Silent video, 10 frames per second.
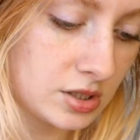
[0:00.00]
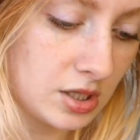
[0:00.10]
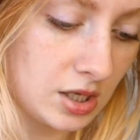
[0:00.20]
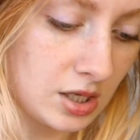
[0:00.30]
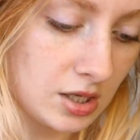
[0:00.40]

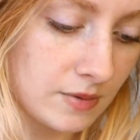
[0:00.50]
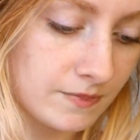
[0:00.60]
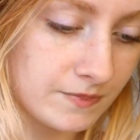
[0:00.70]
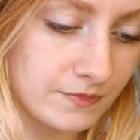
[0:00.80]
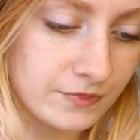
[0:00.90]
the
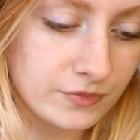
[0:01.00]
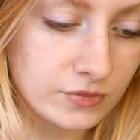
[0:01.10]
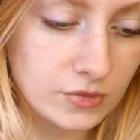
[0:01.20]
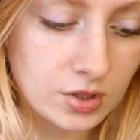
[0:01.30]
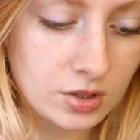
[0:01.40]

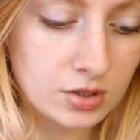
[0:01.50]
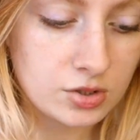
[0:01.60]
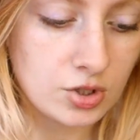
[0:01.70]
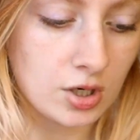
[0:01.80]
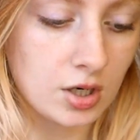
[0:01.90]

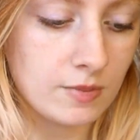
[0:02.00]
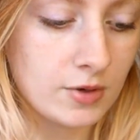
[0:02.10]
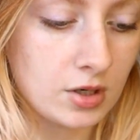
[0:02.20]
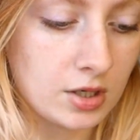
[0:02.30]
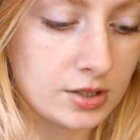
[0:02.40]
charm
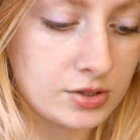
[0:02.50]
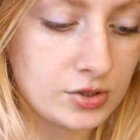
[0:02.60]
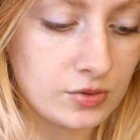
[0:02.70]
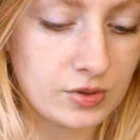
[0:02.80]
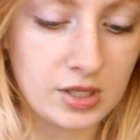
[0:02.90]

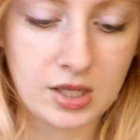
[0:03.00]
onto the